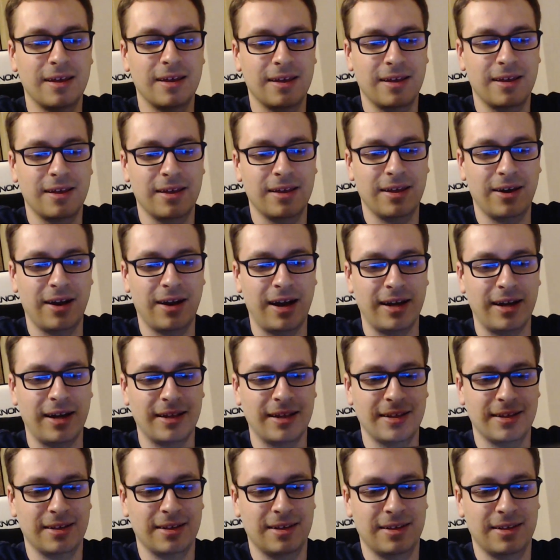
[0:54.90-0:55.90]
All right,
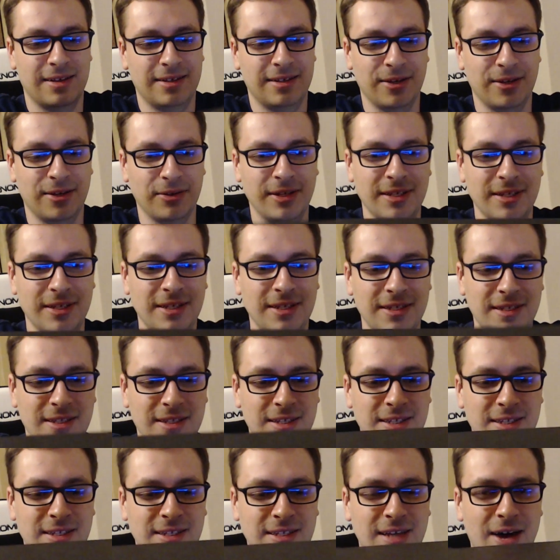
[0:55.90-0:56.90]
so this
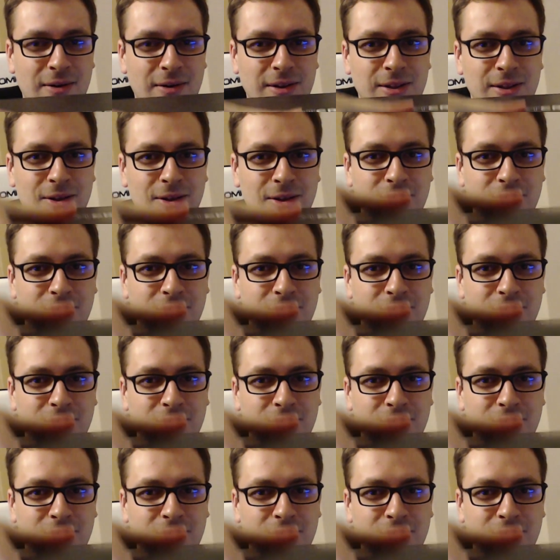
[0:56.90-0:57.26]
is how it looks